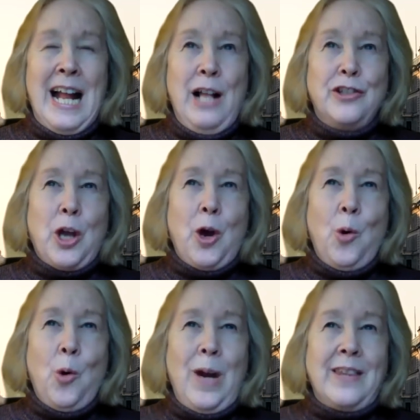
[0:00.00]
So
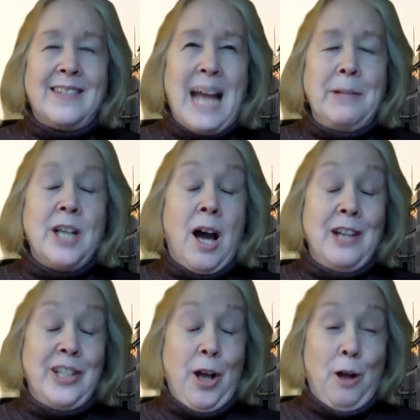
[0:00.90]
with
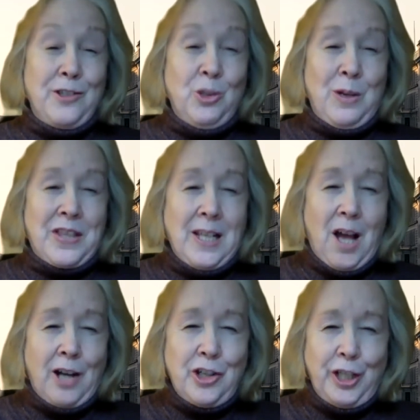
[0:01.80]
Sabotage and also with The
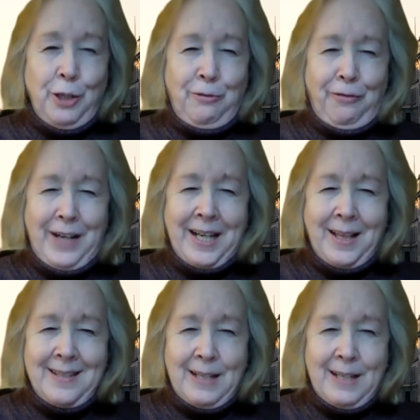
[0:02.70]
Lodger, you feel
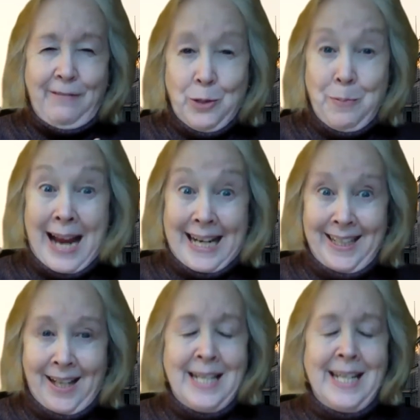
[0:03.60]
as if you're back
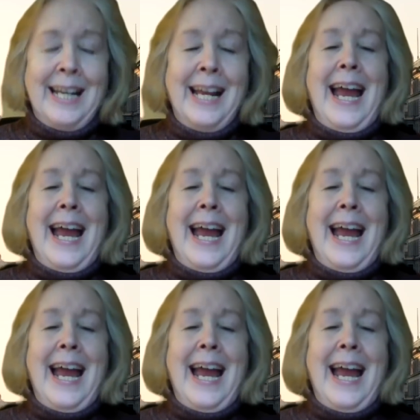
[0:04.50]
in London.